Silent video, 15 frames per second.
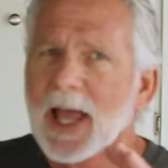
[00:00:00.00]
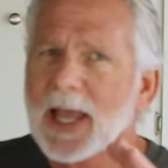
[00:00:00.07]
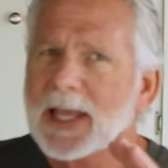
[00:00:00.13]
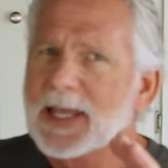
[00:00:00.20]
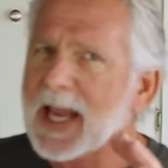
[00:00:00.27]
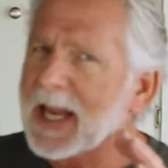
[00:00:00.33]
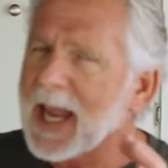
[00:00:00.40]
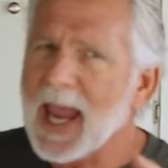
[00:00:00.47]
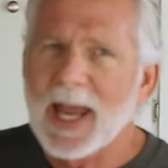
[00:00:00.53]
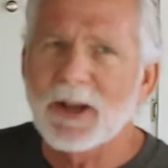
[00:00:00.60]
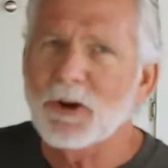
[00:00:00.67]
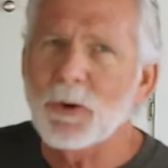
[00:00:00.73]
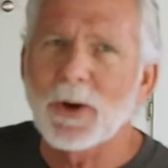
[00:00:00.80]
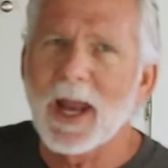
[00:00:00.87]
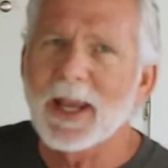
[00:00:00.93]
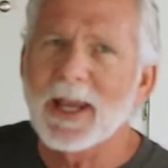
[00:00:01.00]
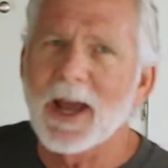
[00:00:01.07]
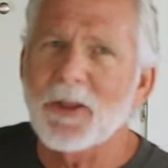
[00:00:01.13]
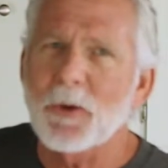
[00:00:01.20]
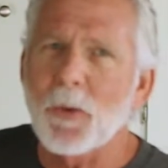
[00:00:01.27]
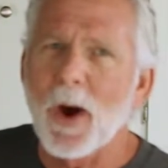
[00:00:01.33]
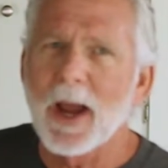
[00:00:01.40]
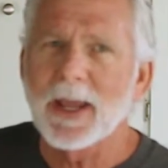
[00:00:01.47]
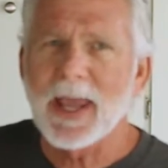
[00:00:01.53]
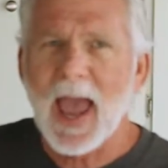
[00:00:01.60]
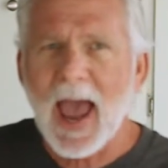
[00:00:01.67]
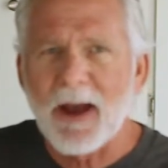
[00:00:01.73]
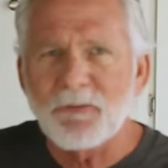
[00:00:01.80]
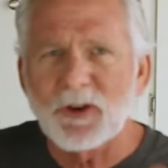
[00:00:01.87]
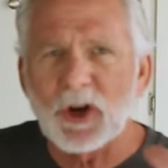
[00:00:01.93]
you can't do it any other way. You
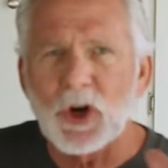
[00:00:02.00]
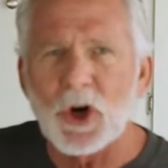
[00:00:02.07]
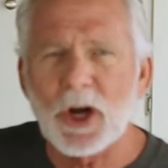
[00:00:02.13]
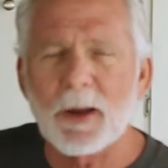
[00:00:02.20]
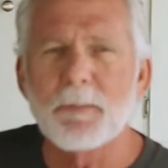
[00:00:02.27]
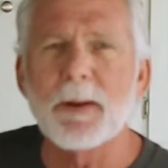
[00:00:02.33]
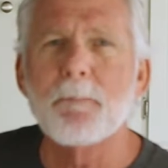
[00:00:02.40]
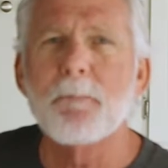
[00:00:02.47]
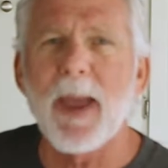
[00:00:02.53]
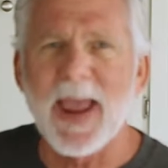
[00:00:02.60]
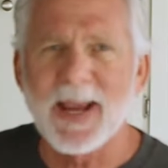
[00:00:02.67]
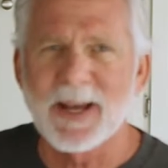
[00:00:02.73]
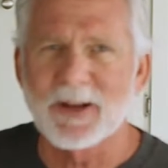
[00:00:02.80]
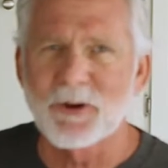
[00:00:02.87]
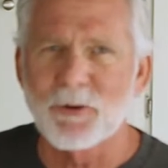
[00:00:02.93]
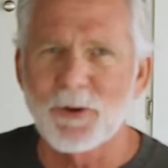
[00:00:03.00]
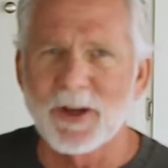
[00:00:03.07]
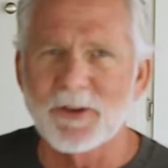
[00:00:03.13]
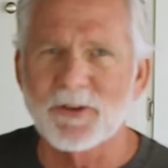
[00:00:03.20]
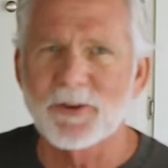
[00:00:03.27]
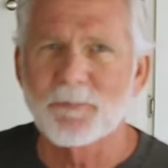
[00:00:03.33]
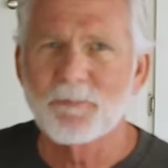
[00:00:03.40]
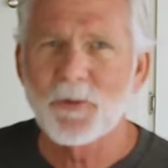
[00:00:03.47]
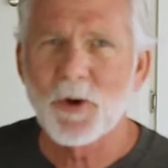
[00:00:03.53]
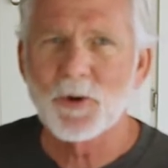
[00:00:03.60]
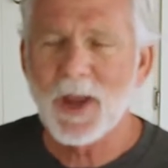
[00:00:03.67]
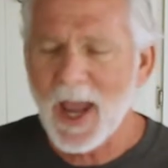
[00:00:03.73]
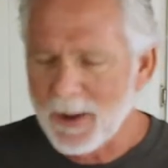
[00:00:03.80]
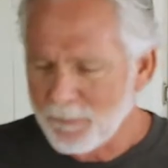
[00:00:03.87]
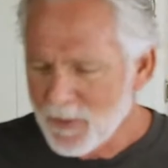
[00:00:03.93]
have to cook them in bacon grease,
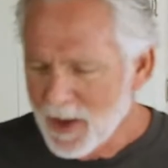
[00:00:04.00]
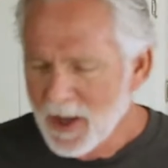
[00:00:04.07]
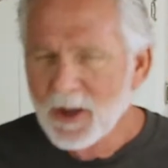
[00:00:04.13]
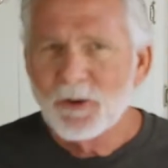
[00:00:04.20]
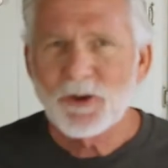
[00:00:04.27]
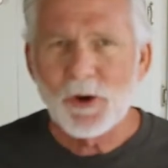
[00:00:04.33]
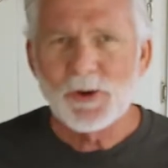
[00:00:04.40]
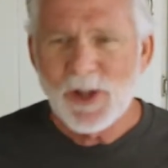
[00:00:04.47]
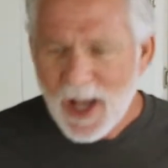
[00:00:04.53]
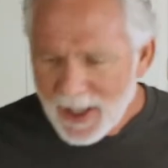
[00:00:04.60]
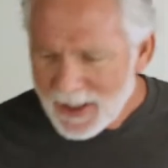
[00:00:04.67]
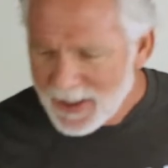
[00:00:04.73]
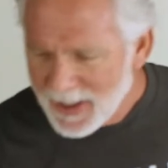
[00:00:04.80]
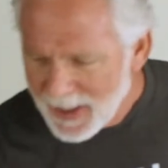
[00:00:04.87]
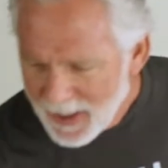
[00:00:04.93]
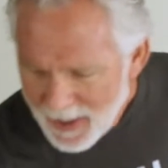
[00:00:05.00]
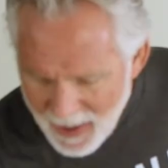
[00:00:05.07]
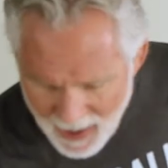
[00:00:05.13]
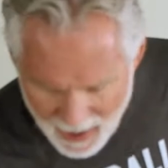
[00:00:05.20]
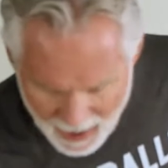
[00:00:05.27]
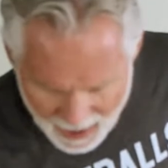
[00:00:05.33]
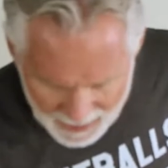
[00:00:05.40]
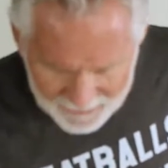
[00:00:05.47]
okay? So luckily, I